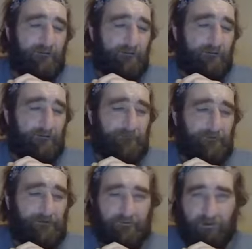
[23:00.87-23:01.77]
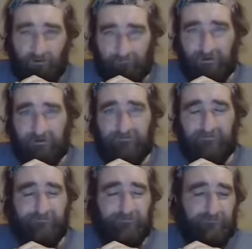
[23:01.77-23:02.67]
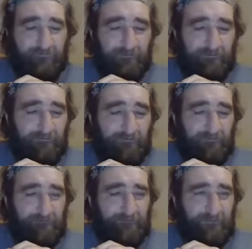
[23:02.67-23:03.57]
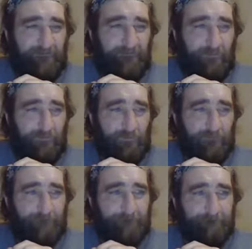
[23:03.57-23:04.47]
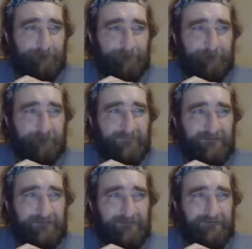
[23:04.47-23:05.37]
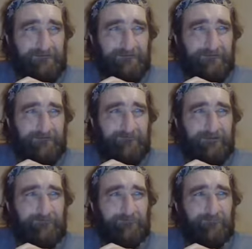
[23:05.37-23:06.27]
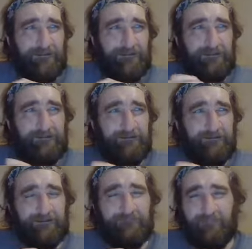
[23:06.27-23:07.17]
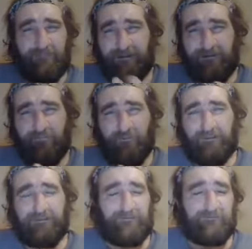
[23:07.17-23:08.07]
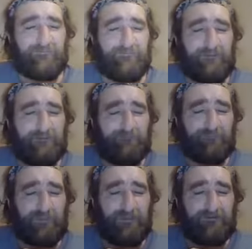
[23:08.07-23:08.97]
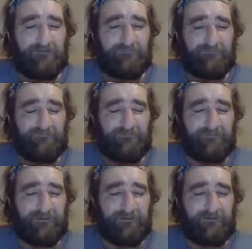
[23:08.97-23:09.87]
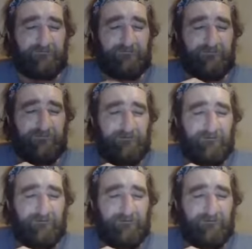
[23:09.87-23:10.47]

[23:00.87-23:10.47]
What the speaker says: Our comrades there, for in many ways, they have planted the seeds